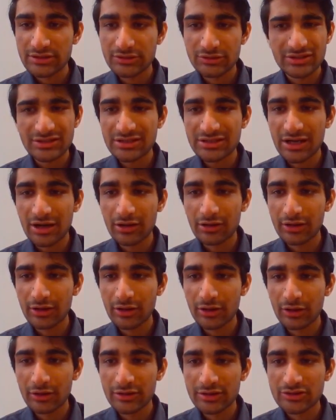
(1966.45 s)
You just have to
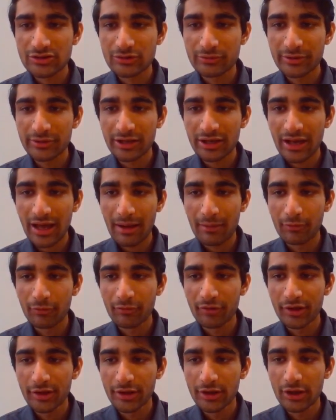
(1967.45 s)
click on this Jupyter Lab
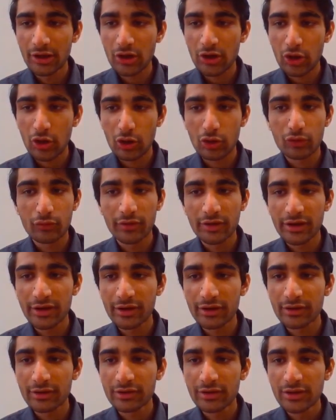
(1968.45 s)
over here or over
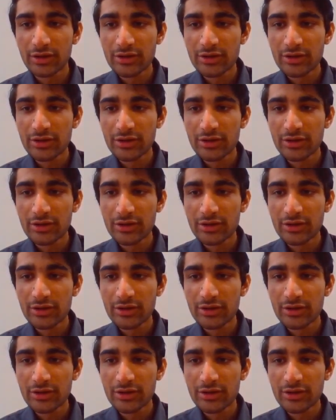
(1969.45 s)
here.